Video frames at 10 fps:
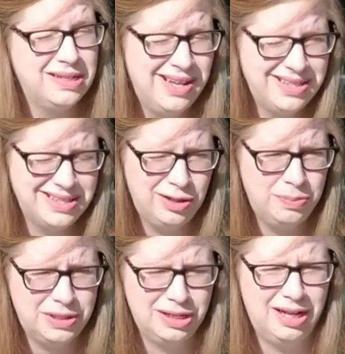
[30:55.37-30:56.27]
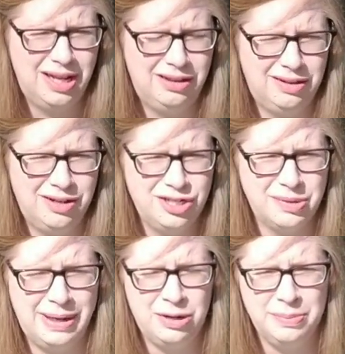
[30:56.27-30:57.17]
not sloped a large
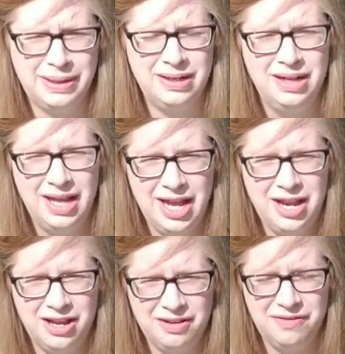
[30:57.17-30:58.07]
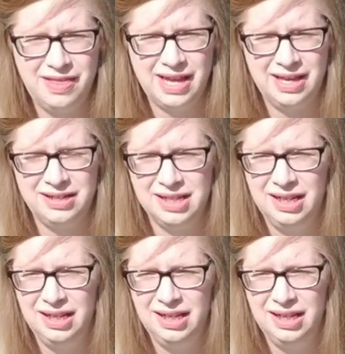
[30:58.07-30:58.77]
amount, but enough that